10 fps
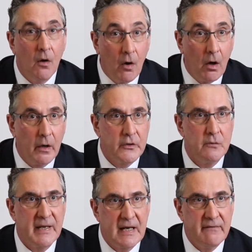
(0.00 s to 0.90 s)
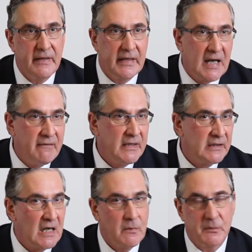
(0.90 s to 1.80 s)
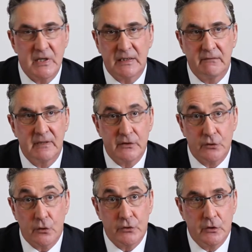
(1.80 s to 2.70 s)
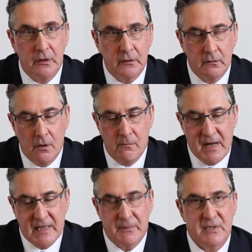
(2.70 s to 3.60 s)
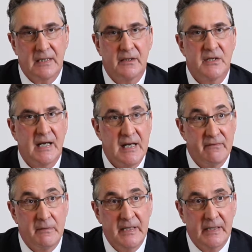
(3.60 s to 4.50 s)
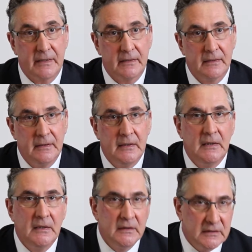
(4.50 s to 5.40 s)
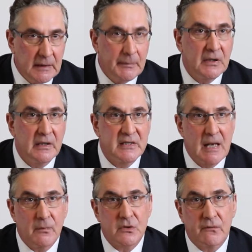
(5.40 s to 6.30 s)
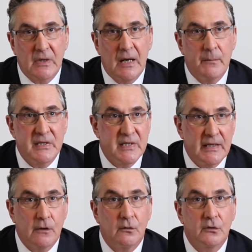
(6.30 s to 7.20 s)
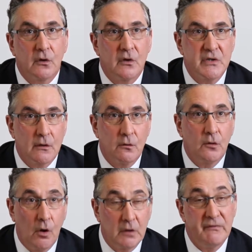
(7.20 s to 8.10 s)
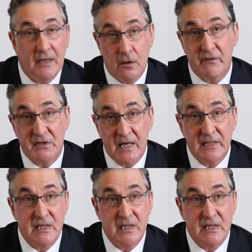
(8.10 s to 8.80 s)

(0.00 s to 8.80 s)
Or you may have a recovery time objective that's so short, no backup strategy can ever meet it. Typical examples of compensating controls include hot file oversights,